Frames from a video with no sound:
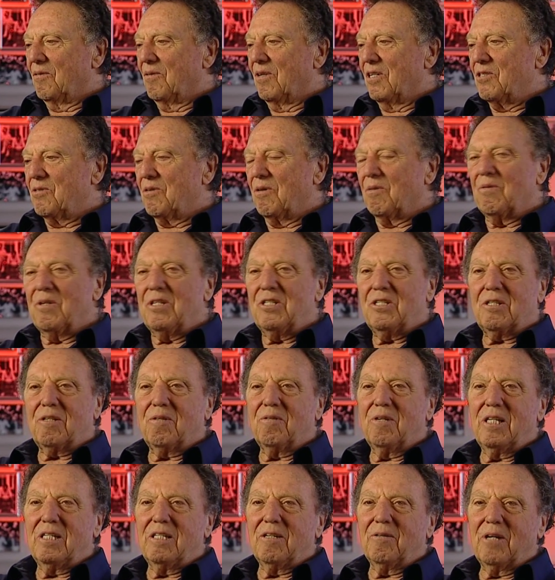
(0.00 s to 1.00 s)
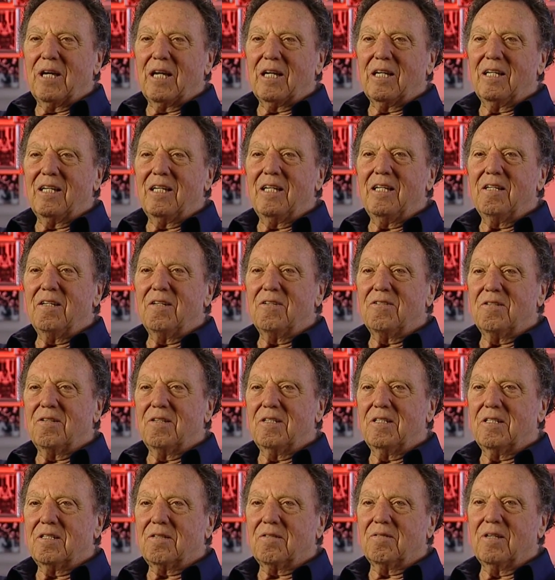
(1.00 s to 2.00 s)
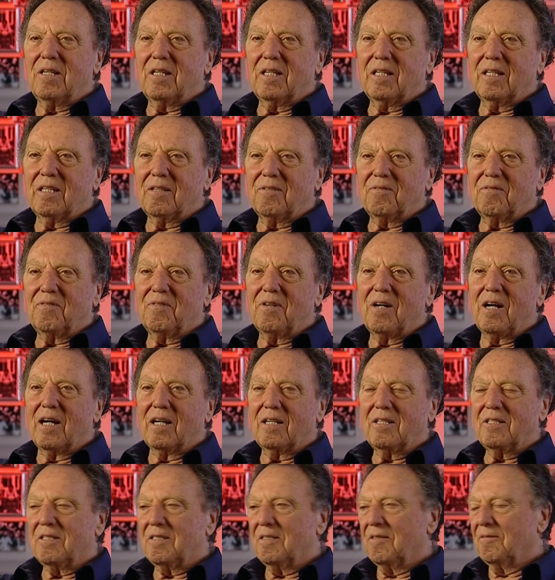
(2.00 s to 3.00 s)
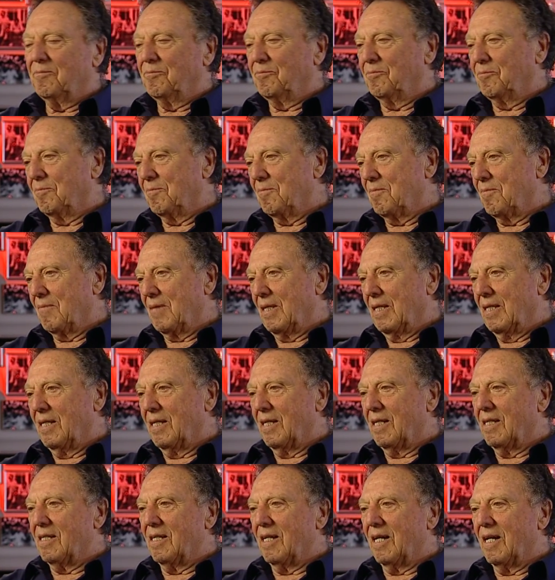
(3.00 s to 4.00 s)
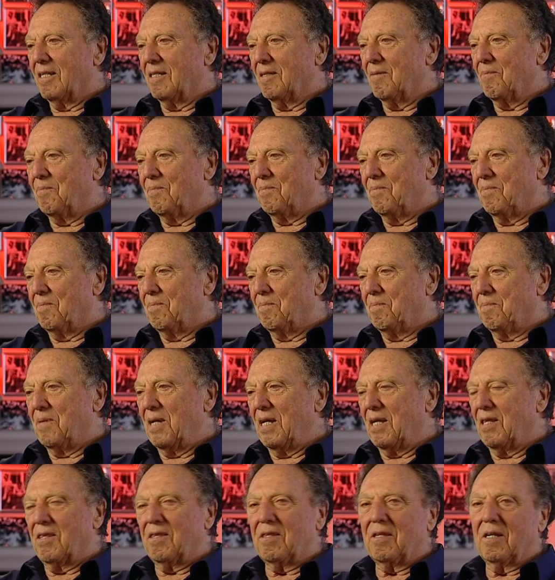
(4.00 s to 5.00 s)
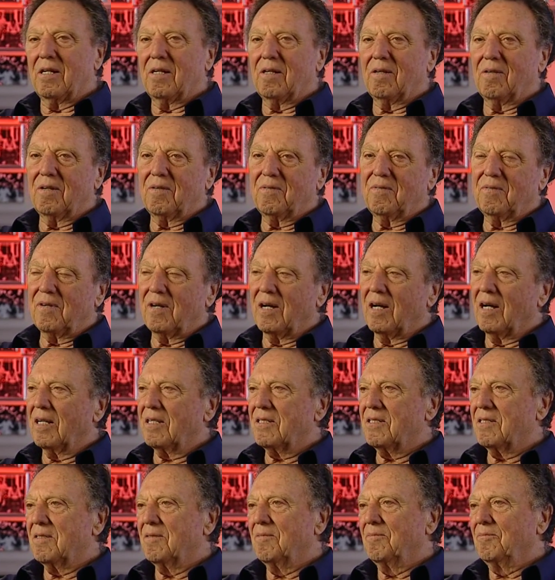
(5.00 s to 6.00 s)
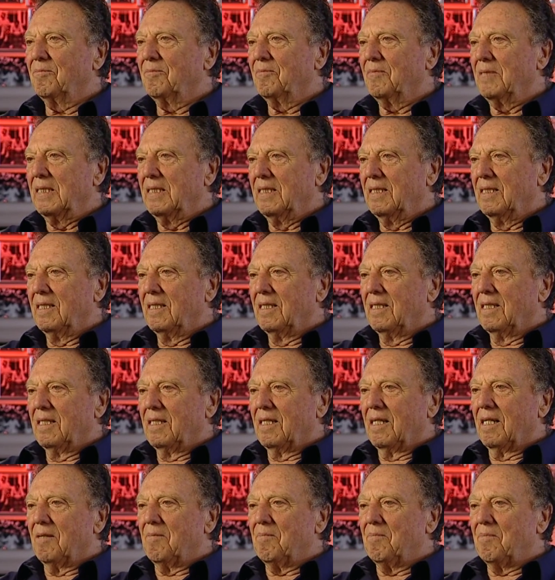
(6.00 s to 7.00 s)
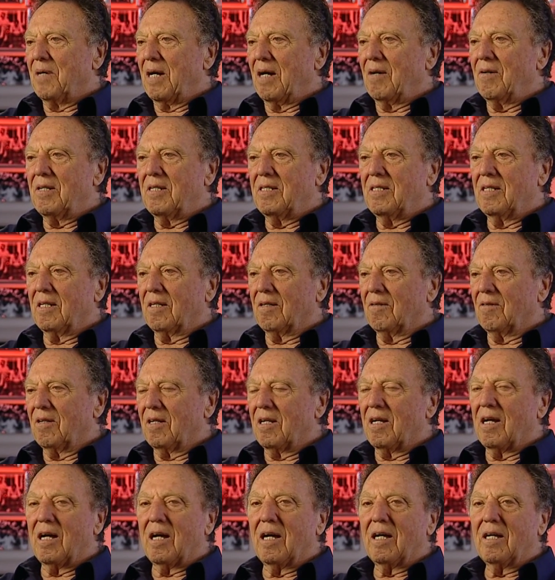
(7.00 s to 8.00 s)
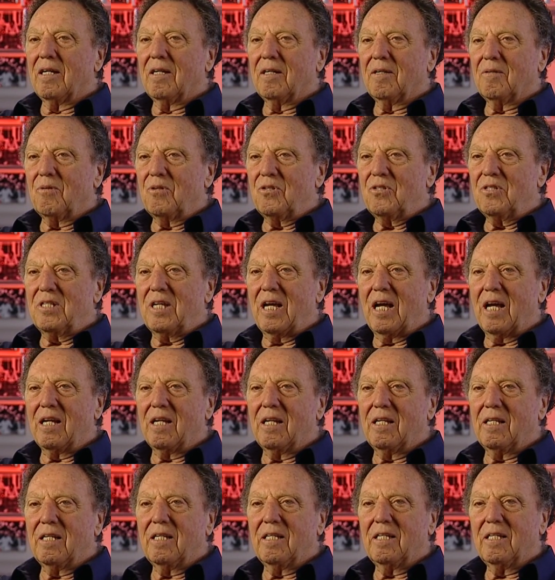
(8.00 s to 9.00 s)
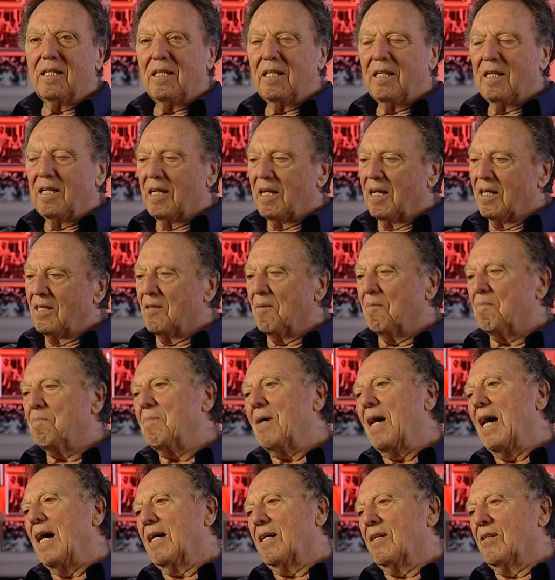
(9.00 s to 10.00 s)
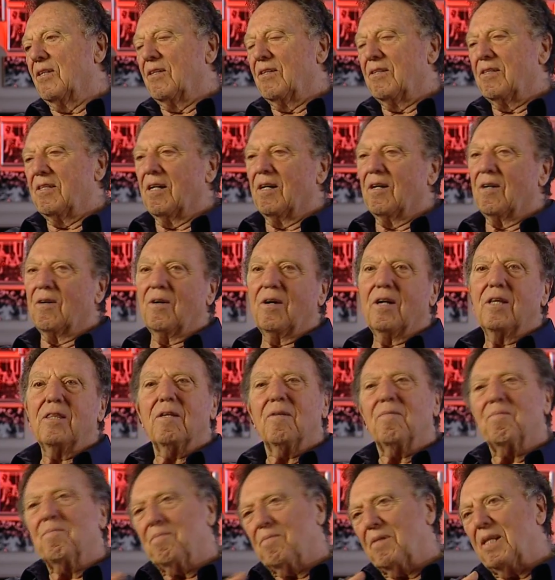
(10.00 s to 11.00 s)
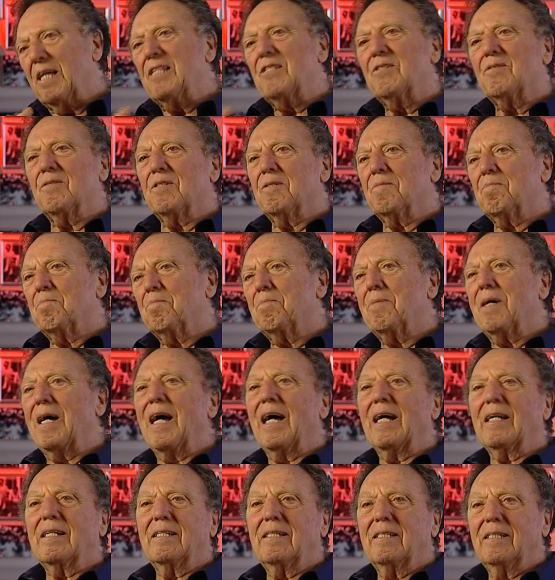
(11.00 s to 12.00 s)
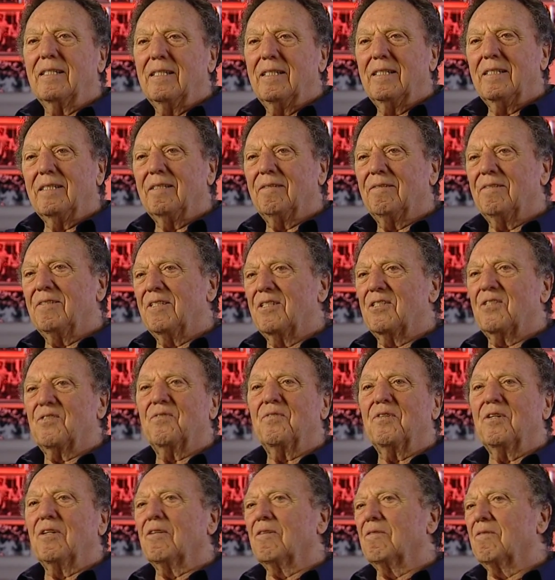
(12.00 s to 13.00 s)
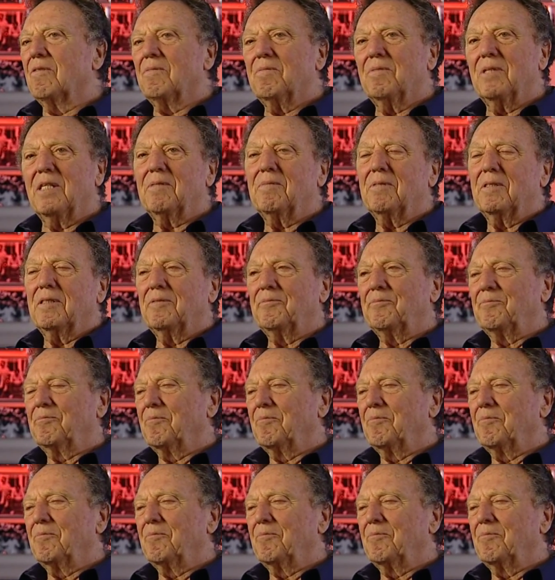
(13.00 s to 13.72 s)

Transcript: was when we screened it. We had an industry screening at Fox, and they had the big theater at Fox. And Barry Diller and I were standing in the back of the theater, and the place was packed, just filled with people.